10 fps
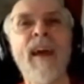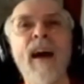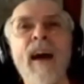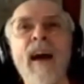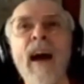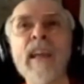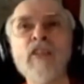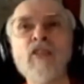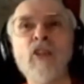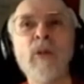I
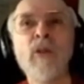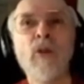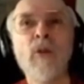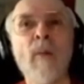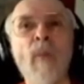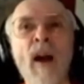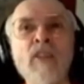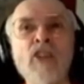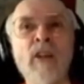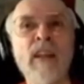get to do a
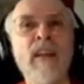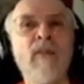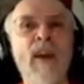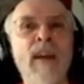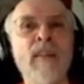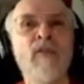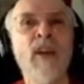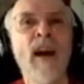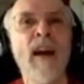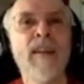martially effective
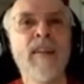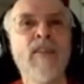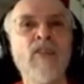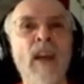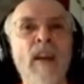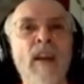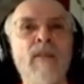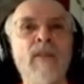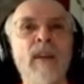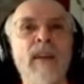cut instead
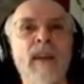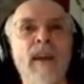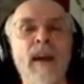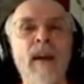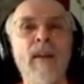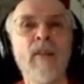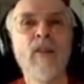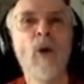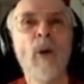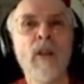of
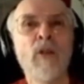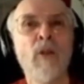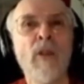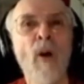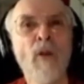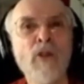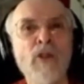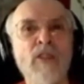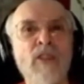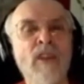going through the
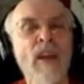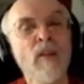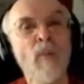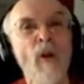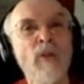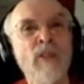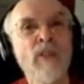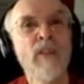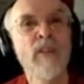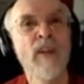motions as I do most of
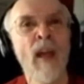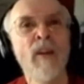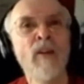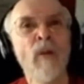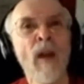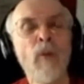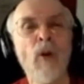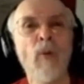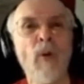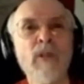the time under
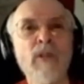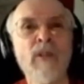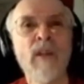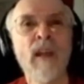rapier rules.